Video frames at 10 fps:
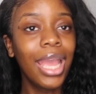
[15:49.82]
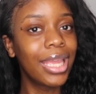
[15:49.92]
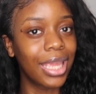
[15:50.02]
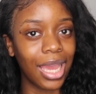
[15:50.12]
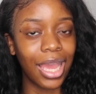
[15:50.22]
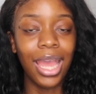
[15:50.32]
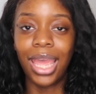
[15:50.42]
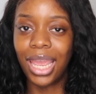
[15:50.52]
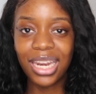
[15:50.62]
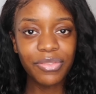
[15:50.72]
Yeah,
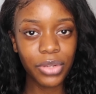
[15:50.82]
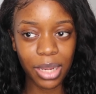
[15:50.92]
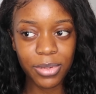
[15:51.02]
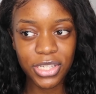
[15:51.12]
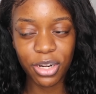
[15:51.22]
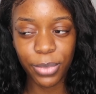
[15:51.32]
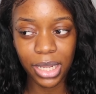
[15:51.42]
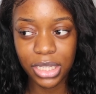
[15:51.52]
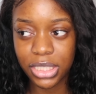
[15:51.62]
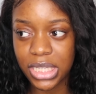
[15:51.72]
A-level chemistry and
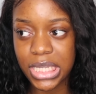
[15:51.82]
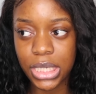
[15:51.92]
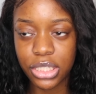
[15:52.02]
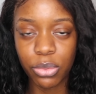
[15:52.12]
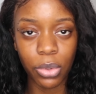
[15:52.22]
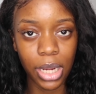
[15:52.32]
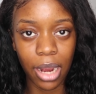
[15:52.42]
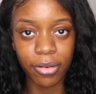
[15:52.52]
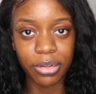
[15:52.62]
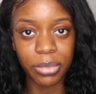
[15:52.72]
biology is literally what
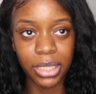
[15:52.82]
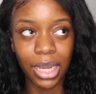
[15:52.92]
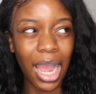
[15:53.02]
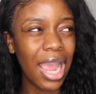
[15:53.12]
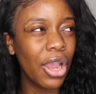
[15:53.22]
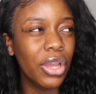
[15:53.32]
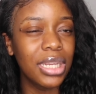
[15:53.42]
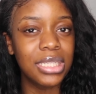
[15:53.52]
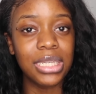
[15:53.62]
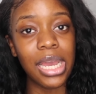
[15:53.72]
carried me. I only
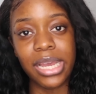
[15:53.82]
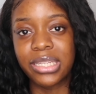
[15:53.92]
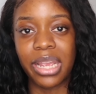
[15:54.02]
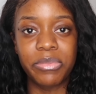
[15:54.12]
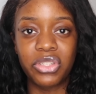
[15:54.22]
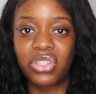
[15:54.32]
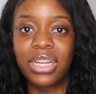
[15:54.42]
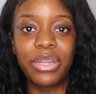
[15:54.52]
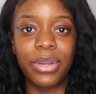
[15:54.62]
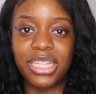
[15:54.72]
did AS chemistry
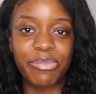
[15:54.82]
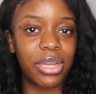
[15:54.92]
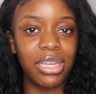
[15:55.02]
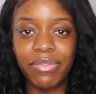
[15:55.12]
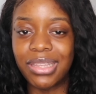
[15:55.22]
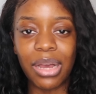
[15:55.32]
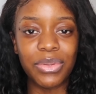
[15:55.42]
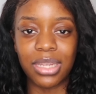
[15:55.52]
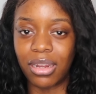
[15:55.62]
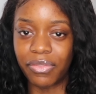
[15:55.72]
anyways, but even that
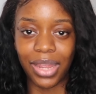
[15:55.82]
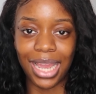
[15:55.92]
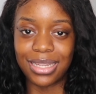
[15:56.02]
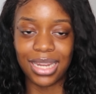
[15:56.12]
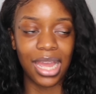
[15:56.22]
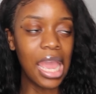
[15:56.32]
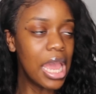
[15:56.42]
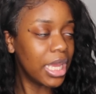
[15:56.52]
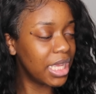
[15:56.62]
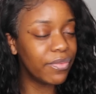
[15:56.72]
was enough, guys. Like,
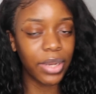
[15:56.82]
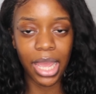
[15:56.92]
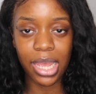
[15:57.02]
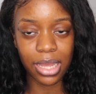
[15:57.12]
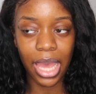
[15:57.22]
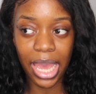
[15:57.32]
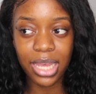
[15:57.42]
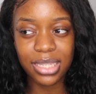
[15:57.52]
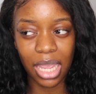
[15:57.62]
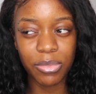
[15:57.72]
even
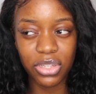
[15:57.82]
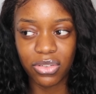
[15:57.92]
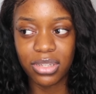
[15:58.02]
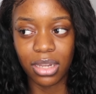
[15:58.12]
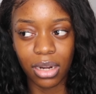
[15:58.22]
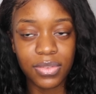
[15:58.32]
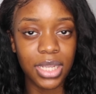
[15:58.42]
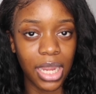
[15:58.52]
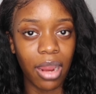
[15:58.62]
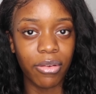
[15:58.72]
AS chemistry was enough
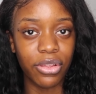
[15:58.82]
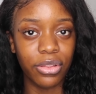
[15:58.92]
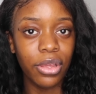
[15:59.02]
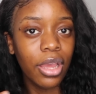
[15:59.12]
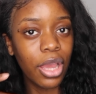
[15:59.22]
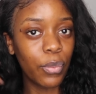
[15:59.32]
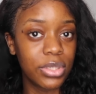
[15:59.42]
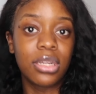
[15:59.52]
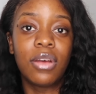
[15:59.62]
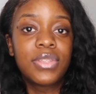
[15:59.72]

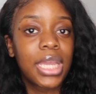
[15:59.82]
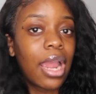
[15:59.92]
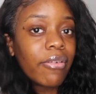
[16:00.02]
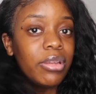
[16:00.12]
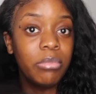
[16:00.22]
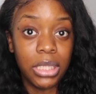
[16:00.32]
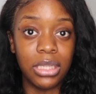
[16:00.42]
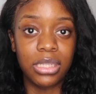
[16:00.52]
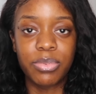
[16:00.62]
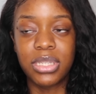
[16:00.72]
to carry
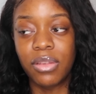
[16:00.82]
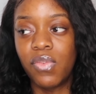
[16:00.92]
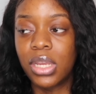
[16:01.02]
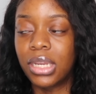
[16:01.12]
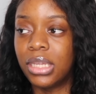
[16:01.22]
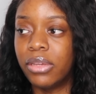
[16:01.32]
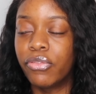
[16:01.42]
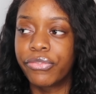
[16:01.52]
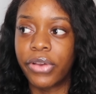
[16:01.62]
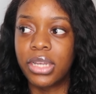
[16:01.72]
me specifically for
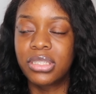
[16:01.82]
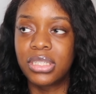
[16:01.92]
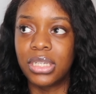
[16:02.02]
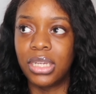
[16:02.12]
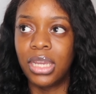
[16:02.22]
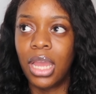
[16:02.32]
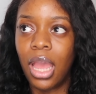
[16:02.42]
first year.